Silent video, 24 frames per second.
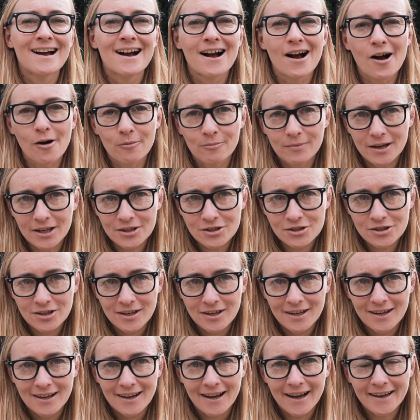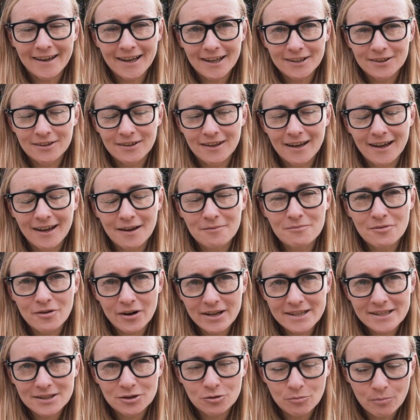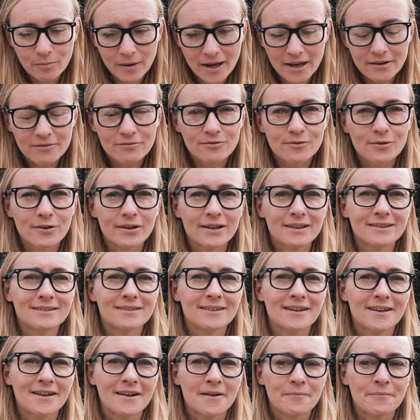How much I'm ready to pay for it?